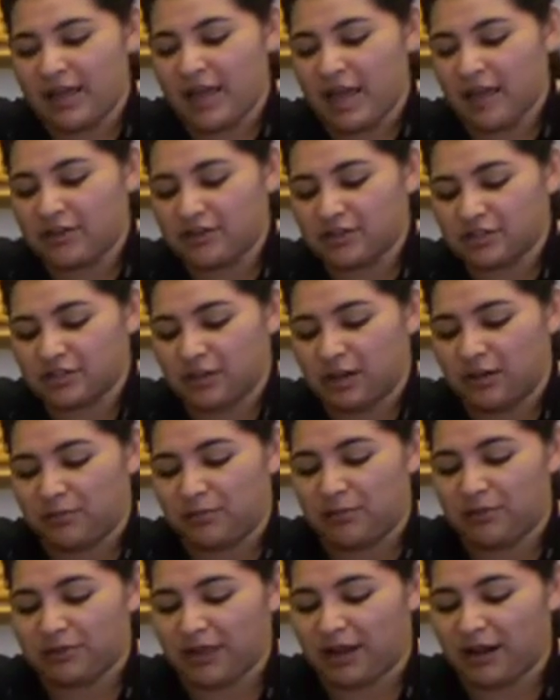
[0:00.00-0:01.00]
And you're just going to
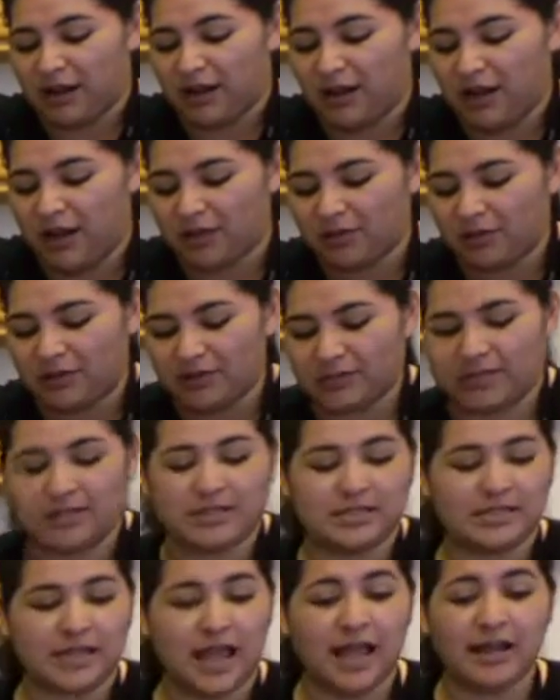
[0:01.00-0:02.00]
put that all the way to the
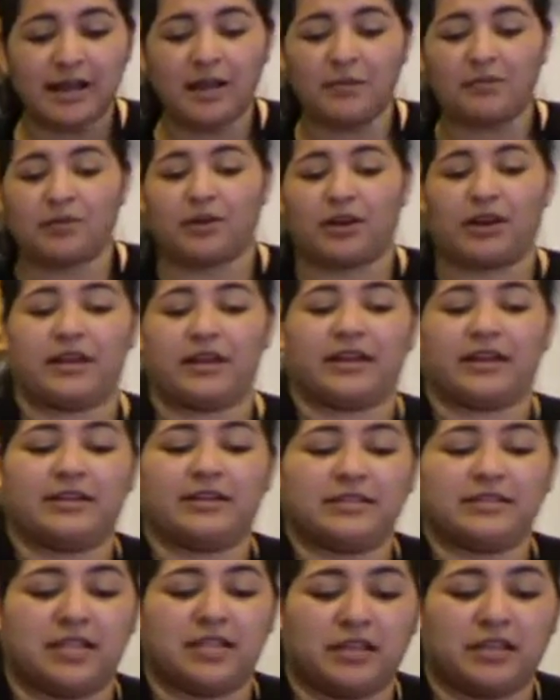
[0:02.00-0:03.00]
side, and we're going to
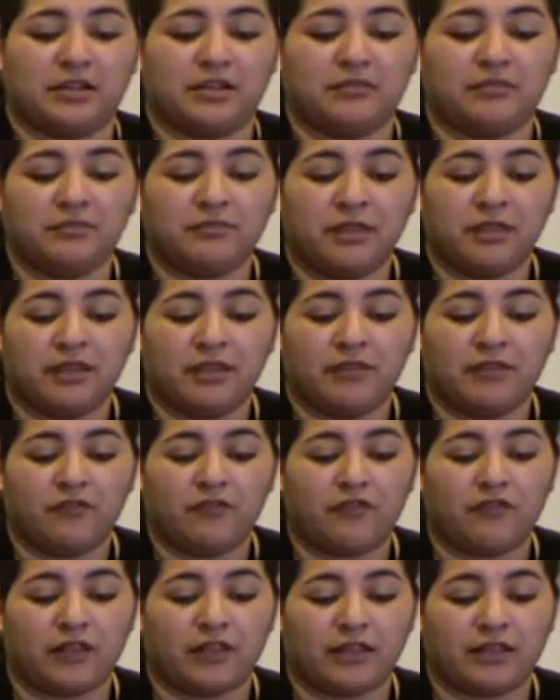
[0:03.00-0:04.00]
continue
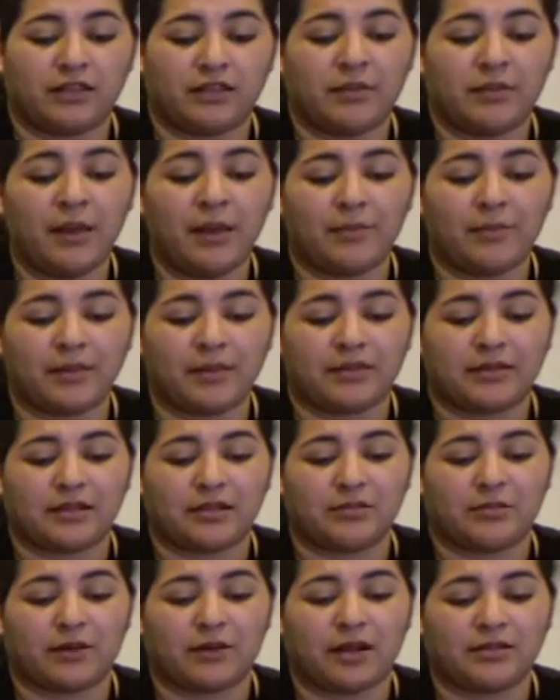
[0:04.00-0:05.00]
filling them up until
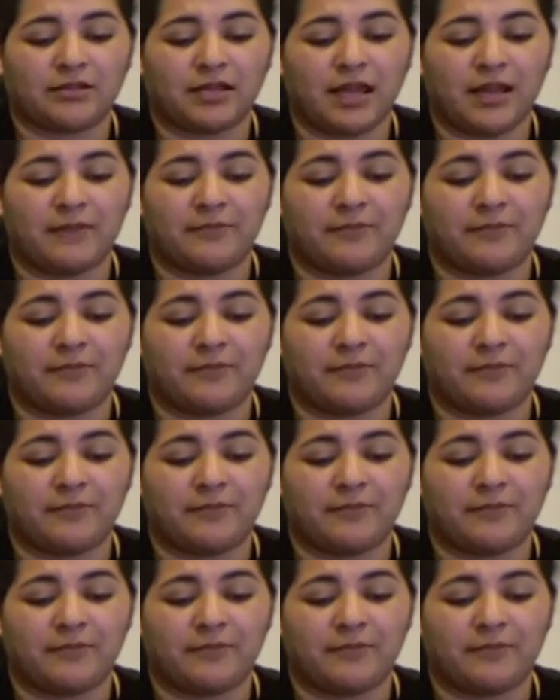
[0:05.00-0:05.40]
we're all done.